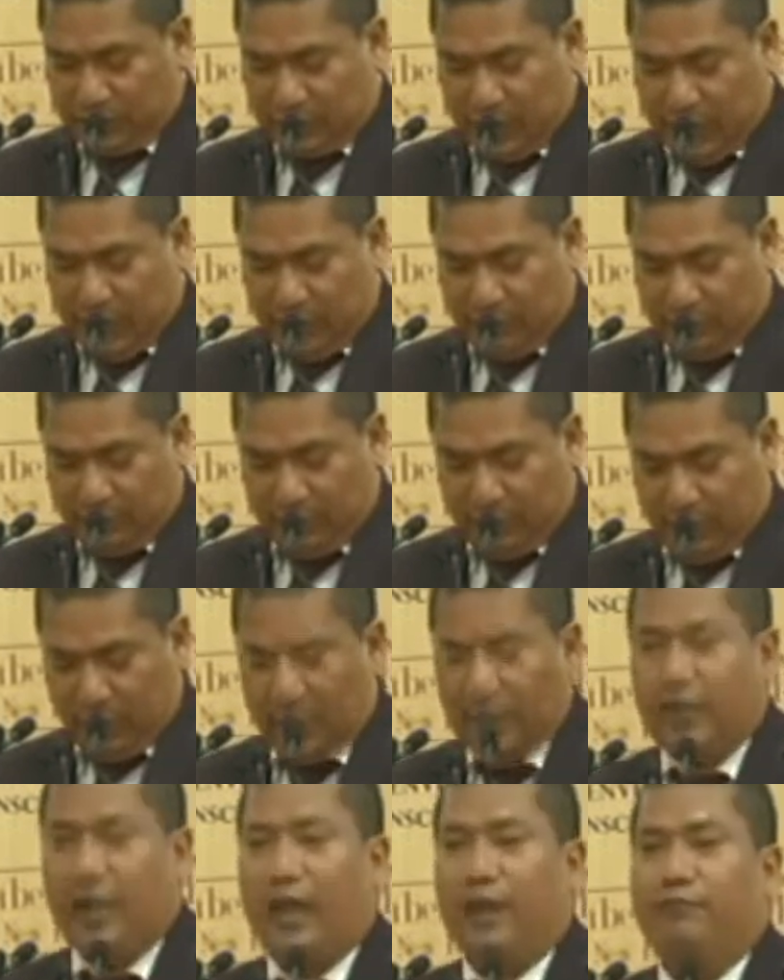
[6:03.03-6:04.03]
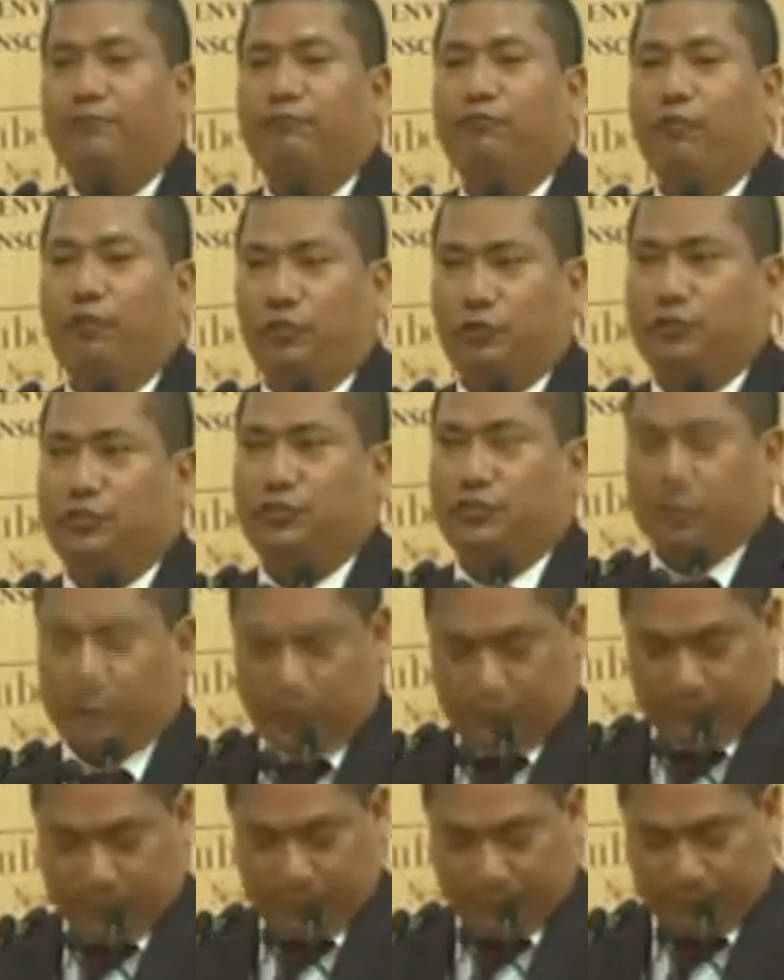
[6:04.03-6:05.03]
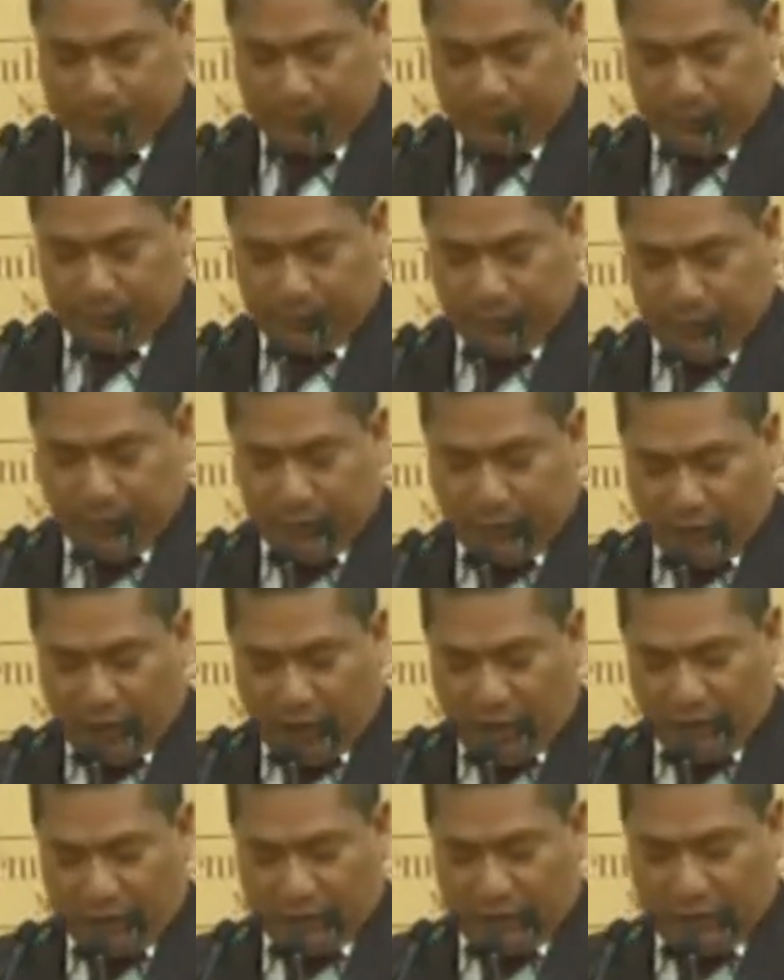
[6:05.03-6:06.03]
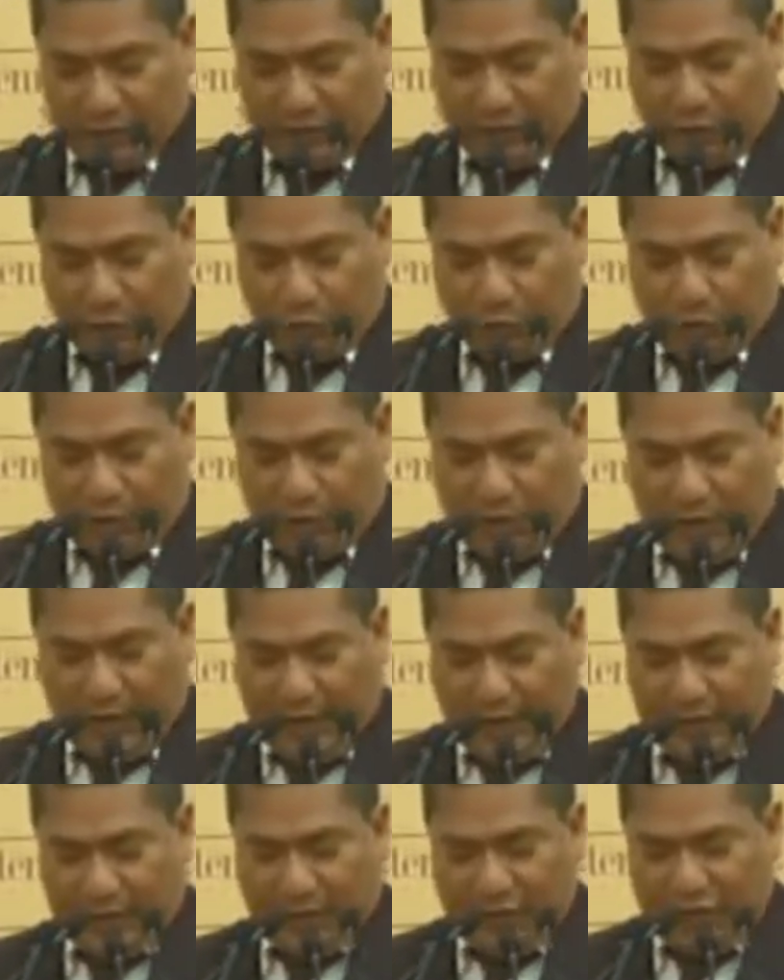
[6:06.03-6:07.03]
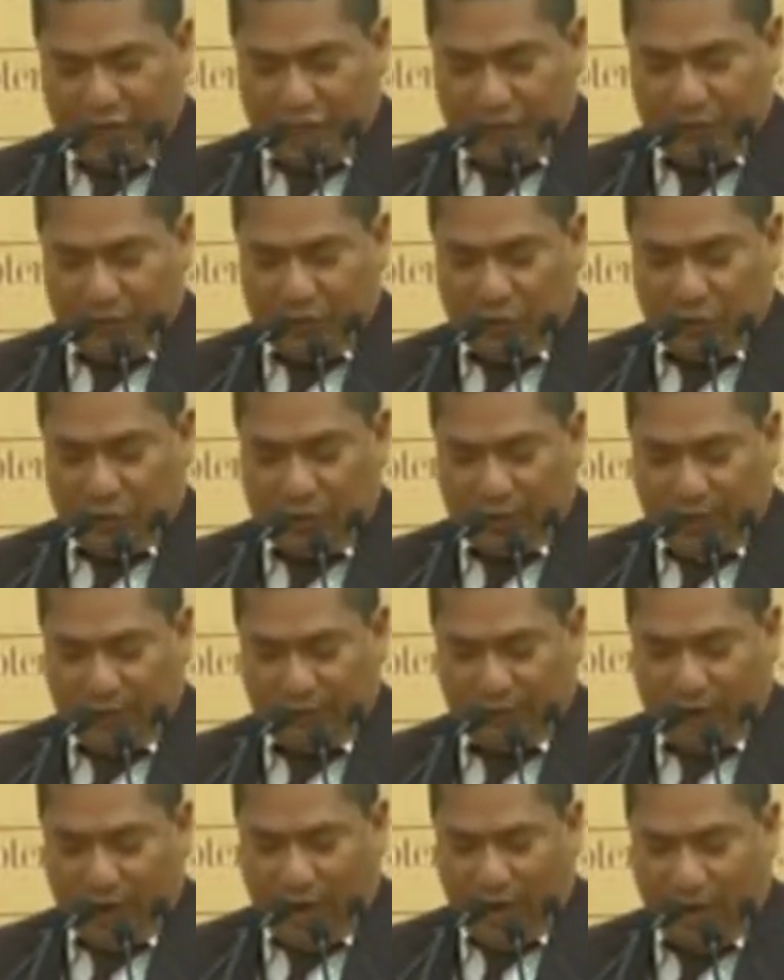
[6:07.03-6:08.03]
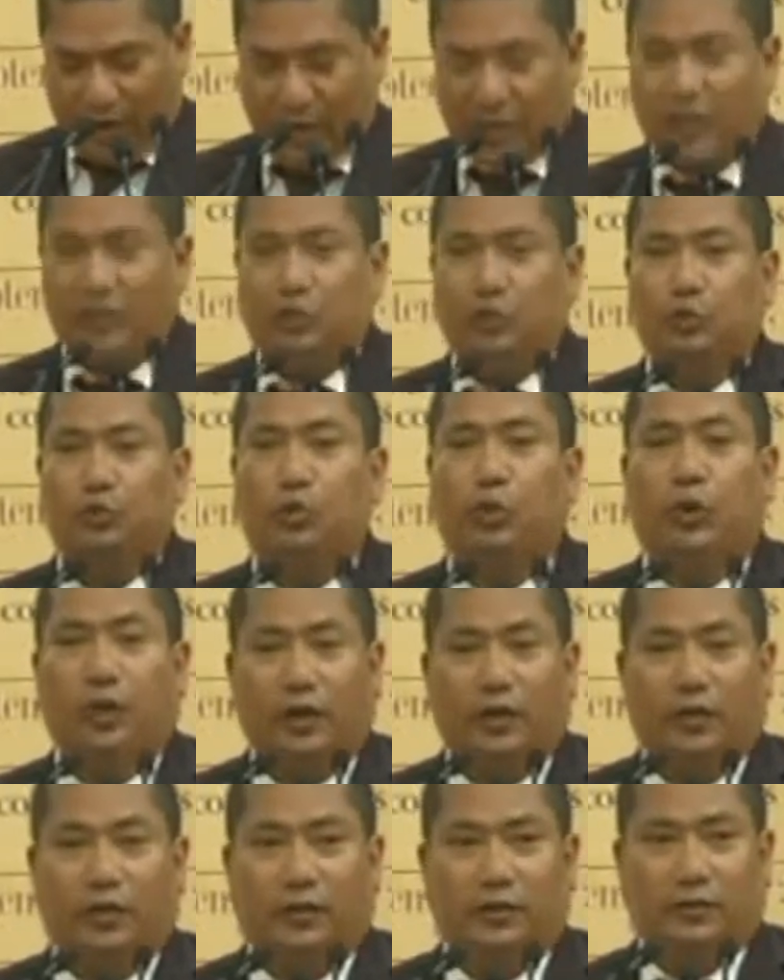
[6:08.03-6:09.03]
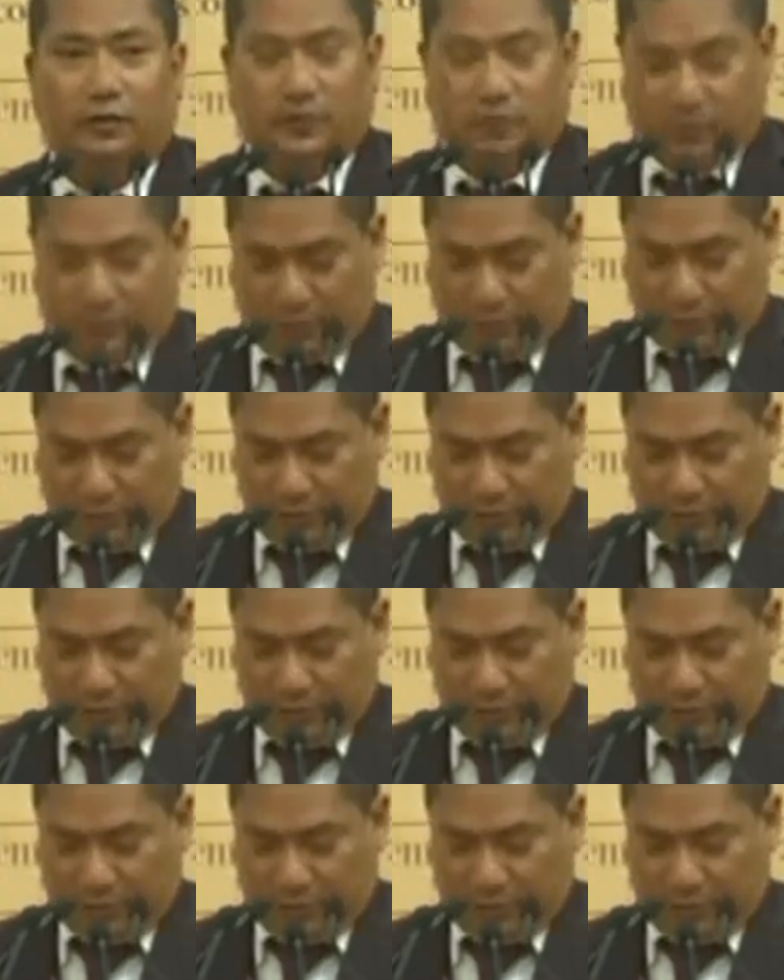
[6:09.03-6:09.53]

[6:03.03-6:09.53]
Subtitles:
the same life force. Thus, the world and individual life are not dual.